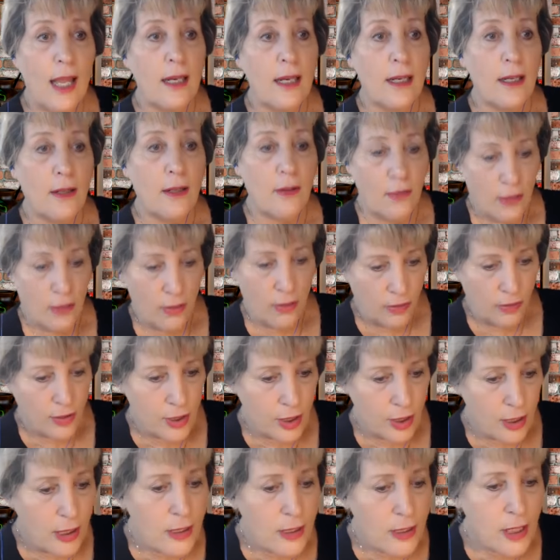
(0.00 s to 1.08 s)
And
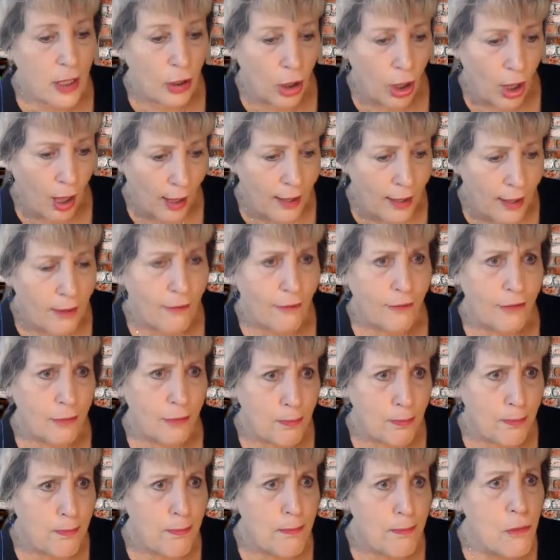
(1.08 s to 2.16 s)
so there's a lot of
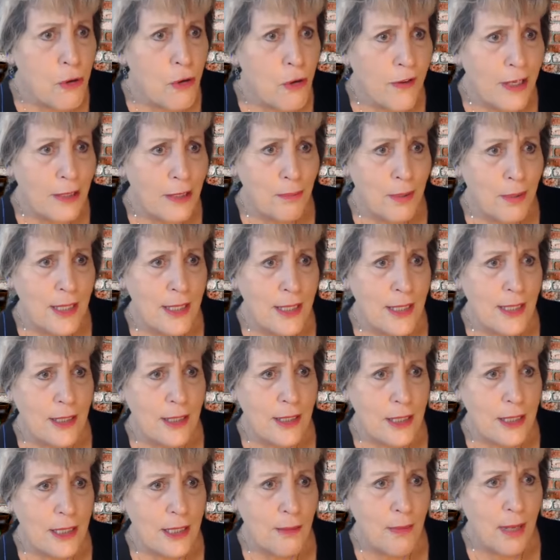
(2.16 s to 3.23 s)
moving pieces to